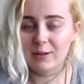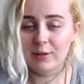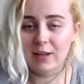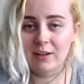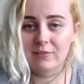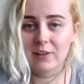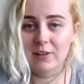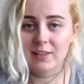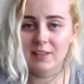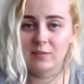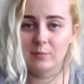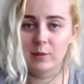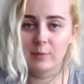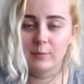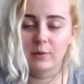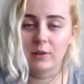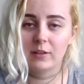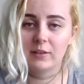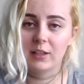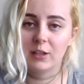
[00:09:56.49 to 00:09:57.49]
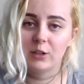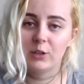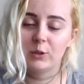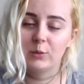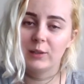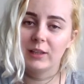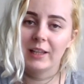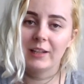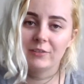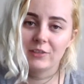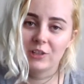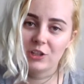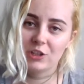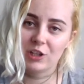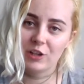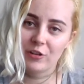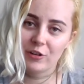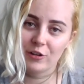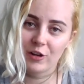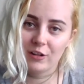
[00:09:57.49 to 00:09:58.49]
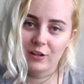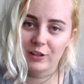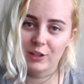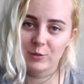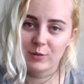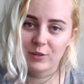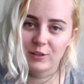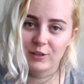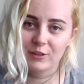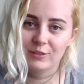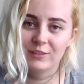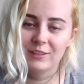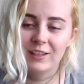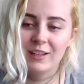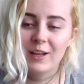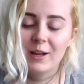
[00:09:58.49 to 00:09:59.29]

We have lots of people on there who would love to share their knowledge with you.